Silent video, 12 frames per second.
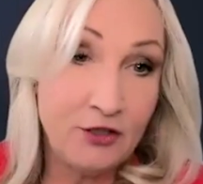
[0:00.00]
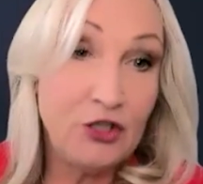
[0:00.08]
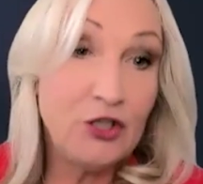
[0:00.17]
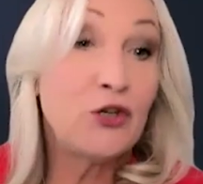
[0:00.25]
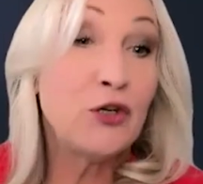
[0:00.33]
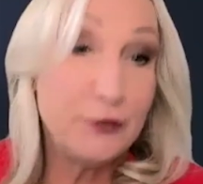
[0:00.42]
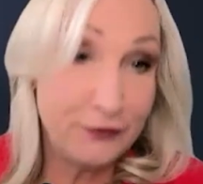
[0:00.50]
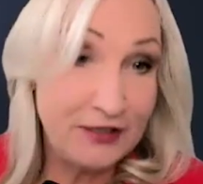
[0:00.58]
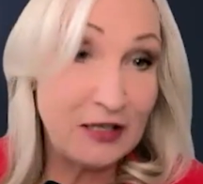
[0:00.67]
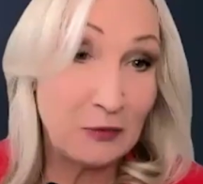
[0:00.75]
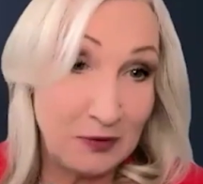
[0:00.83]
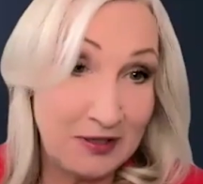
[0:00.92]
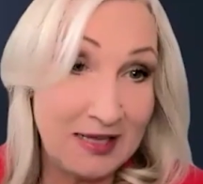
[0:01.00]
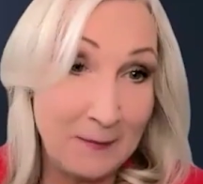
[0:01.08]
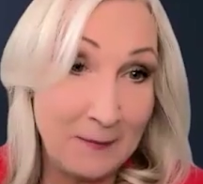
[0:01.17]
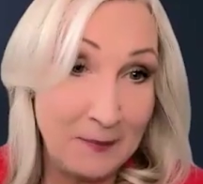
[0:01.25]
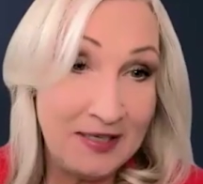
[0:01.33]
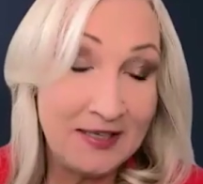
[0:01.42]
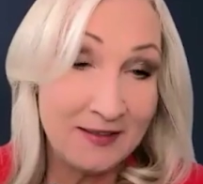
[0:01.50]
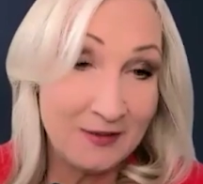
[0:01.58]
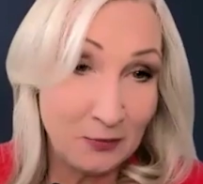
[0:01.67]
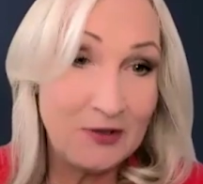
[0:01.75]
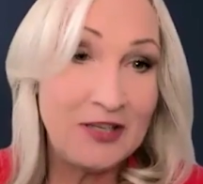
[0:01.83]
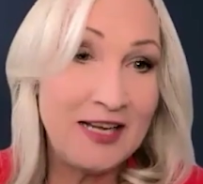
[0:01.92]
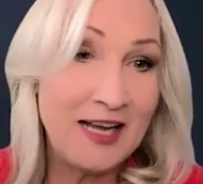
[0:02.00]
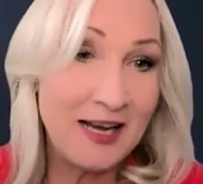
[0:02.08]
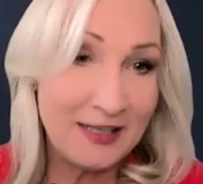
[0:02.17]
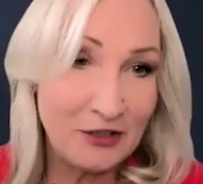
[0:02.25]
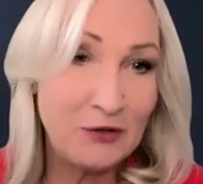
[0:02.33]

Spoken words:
She could have dealt with them because with AI,